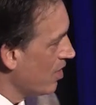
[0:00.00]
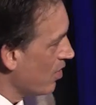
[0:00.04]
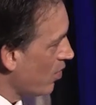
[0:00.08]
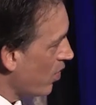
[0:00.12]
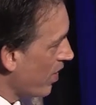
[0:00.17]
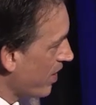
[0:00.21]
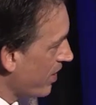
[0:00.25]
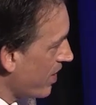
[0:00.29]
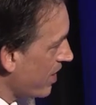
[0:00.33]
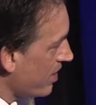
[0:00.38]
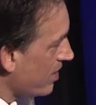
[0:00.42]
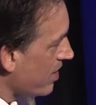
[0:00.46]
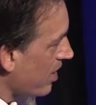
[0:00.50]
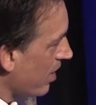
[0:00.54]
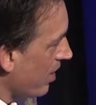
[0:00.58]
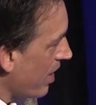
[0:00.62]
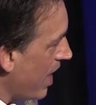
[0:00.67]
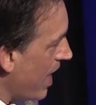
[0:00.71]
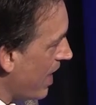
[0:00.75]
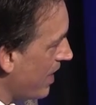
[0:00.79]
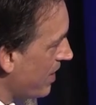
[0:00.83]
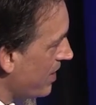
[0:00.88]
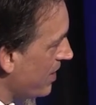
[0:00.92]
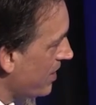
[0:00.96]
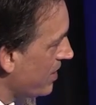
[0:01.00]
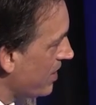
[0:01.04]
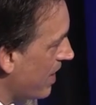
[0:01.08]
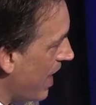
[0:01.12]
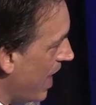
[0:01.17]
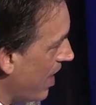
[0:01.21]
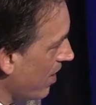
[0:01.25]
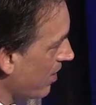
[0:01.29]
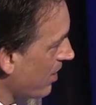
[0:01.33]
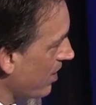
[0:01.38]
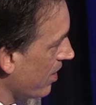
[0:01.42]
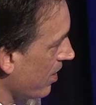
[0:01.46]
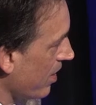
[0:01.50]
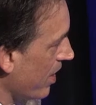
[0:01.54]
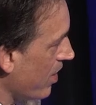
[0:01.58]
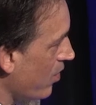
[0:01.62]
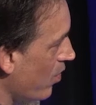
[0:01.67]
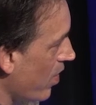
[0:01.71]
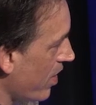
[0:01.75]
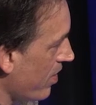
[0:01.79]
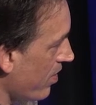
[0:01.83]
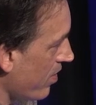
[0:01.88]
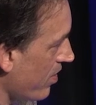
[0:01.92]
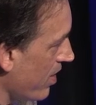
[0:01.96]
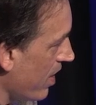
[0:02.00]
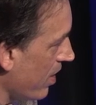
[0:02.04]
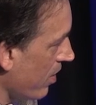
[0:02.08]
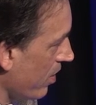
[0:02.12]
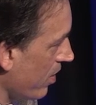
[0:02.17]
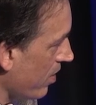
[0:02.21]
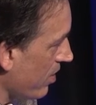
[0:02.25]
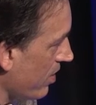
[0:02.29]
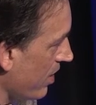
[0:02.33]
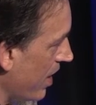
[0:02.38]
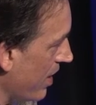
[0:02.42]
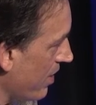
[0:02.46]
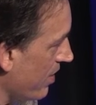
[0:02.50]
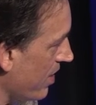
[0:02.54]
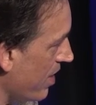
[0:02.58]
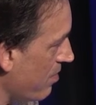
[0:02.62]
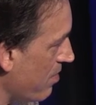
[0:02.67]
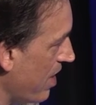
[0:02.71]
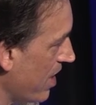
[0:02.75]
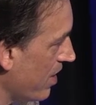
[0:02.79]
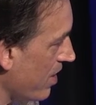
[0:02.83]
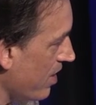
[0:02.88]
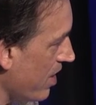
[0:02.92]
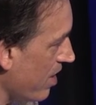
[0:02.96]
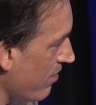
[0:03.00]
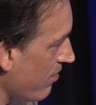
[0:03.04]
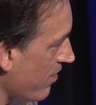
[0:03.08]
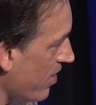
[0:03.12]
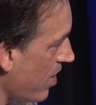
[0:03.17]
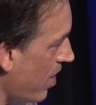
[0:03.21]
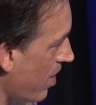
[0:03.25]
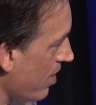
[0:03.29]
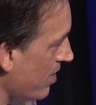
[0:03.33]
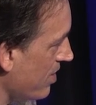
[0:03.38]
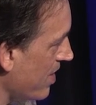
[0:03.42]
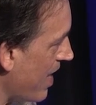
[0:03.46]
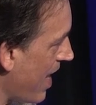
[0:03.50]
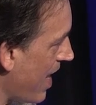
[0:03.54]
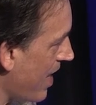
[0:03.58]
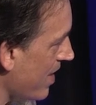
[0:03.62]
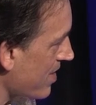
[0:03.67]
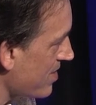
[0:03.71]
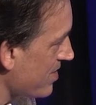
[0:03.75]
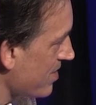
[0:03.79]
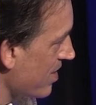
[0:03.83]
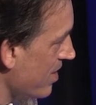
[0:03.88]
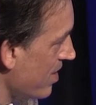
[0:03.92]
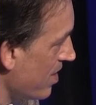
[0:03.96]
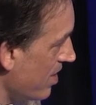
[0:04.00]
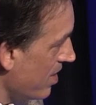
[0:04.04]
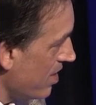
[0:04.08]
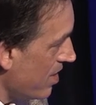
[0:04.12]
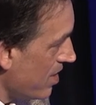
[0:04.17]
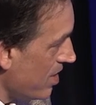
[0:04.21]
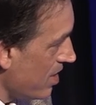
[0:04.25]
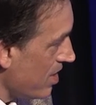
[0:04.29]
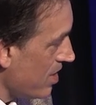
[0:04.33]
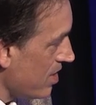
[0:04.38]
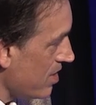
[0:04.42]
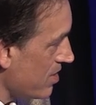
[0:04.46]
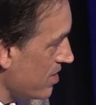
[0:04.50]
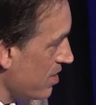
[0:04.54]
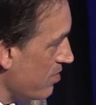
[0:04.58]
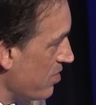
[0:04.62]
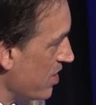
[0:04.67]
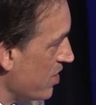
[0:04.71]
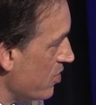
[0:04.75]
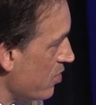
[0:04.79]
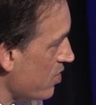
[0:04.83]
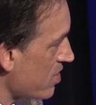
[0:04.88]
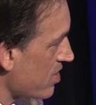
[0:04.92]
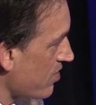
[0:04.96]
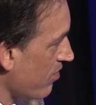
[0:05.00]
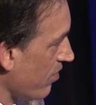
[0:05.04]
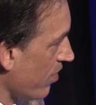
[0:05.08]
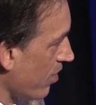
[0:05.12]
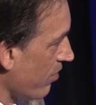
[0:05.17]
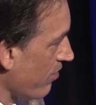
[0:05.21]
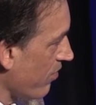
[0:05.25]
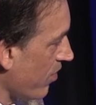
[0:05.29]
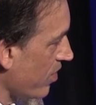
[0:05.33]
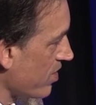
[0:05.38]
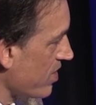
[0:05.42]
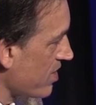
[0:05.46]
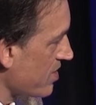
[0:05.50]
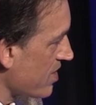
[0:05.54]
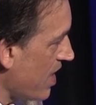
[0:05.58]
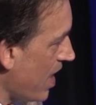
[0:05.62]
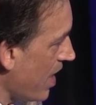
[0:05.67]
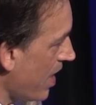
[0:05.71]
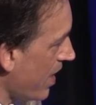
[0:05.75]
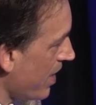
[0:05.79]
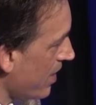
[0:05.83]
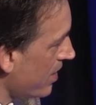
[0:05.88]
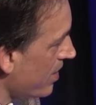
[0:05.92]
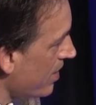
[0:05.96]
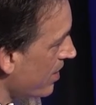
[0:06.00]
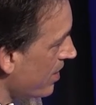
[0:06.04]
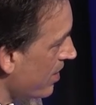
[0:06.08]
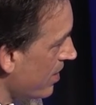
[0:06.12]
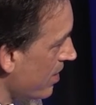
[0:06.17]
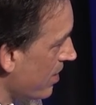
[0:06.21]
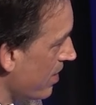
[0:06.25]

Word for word: When they'd collide, he'd calculate whether that looked like they made enough contacts to be useful for design.